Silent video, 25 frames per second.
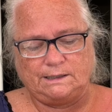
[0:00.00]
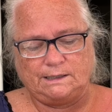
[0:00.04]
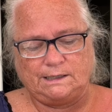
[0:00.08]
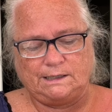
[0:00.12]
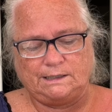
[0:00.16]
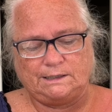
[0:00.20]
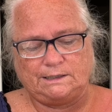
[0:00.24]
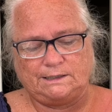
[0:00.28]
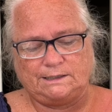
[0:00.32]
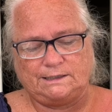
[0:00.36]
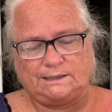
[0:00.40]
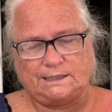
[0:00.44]

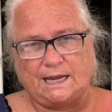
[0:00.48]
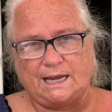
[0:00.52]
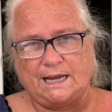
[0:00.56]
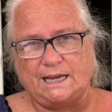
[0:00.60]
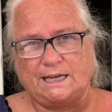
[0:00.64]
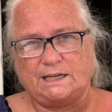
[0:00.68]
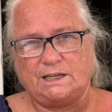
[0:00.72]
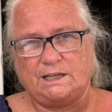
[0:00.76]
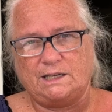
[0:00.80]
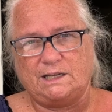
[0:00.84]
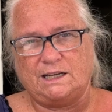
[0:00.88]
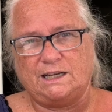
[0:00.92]
say
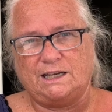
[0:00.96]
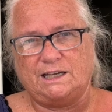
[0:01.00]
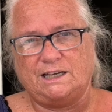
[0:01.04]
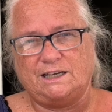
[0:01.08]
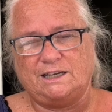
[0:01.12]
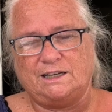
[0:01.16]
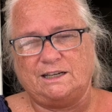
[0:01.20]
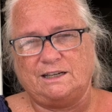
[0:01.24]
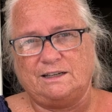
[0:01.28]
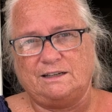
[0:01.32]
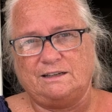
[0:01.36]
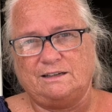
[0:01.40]
it
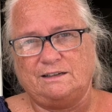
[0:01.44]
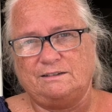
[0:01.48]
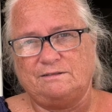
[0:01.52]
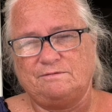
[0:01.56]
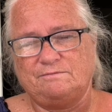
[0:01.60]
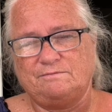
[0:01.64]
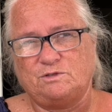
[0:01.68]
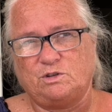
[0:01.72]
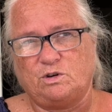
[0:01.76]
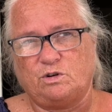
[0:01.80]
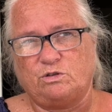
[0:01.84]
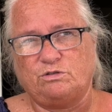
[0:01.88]

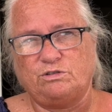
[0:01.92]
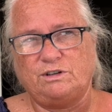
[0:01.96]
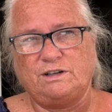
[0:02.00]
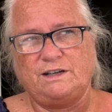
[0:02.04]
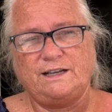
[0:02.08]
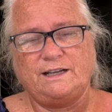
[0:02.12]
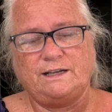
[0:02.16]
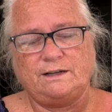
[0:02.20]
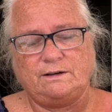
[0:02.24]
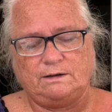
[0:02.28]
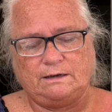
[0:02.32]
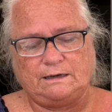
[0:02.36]

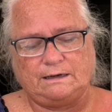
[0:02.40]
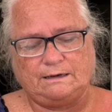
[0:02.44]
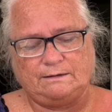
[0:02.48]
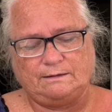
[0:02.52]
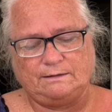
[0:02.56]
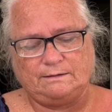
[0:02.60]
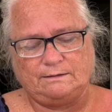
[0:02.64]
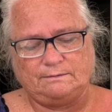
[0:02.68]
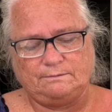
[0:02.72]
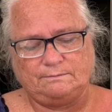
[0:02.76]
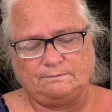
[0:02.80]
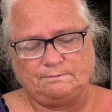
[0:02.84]
orally,
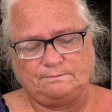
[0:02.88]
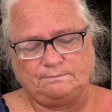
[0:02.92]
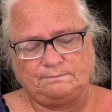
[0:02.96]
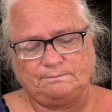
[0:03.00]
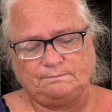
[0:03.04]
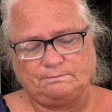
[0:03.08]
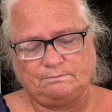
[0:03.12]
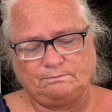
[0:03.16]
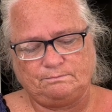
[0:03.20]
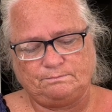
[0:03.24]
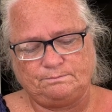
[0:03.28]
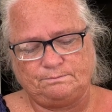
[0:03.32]

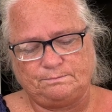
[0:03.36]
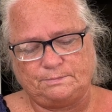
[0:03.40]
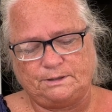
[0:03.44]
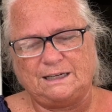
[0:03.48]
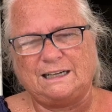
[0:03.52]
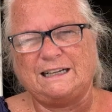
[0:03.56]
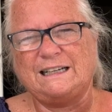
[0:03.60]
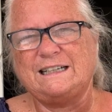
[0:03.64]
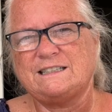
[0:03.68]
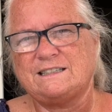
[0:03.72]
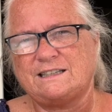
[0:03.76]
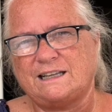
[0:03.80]
but
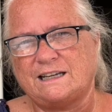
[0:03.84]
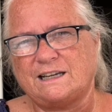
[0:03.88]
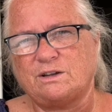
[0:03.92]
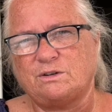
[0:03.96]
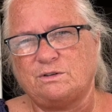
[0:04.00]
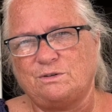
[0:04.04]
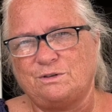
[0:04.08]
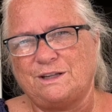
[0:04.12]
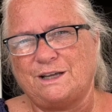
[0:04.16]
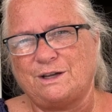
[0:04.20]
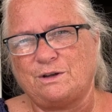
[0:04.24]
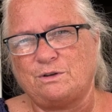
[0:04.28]
at least they
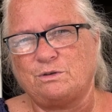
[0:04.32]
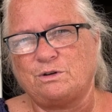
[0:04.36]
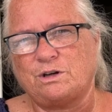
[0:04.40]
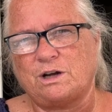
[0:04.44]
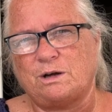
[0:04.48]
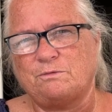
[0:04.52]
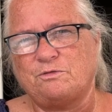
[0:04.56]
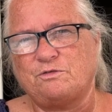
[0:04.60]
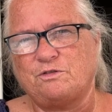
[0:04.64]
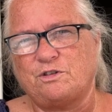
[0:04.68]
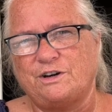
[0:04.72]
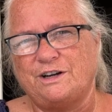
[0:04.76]
could
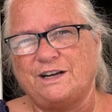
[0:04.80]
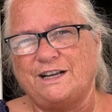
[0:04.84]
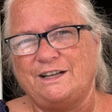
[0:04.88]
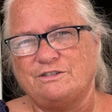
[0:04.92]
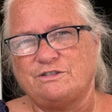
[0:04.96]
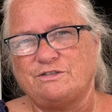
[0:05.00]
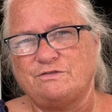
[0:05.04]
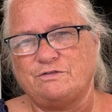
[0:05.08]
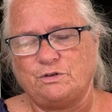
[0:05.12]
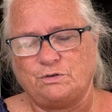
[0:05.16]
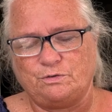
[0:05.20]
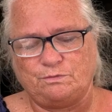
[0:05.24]
come for an
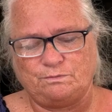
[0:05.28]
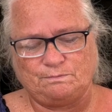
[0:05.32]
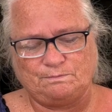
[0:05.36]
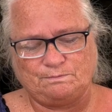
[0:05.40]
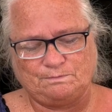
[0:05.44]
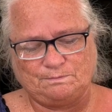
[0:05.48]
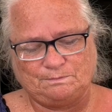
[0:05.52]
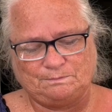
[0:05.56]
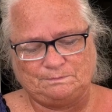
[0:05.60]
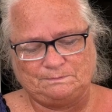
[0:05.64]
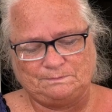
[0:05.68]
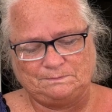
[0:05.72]
interview.
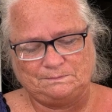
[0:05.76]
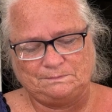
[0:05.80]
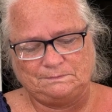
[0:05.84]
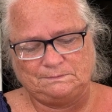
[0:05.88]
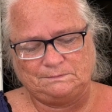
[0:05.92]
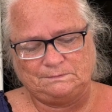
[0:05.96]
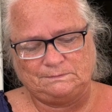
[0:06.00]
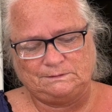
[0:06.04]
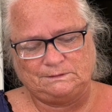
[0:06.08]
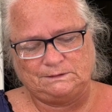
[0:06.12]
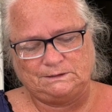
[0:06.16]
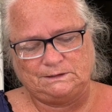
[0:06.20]

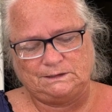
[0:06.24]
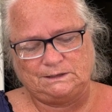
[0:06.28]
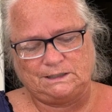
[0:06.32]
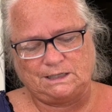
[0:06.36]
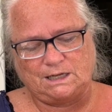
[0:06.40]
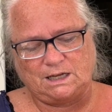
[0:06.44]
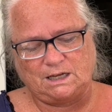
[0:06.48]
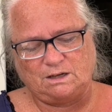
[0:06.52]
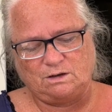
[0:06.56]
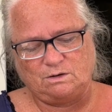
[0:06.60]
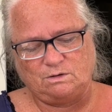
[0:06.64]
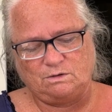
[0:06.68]

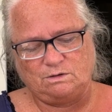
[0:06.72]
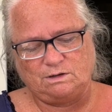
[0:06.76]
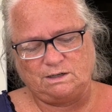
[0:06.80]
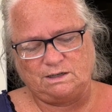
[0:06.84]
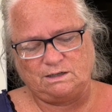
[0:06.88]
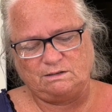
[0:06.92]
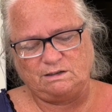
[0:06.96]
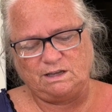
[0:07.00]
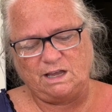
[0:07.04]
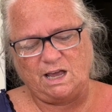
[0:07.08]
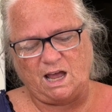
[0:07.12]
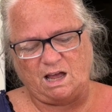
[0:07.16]
So
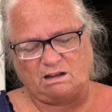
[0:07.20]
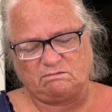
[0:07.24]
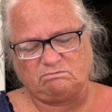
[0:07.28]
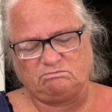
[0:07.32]
yeah,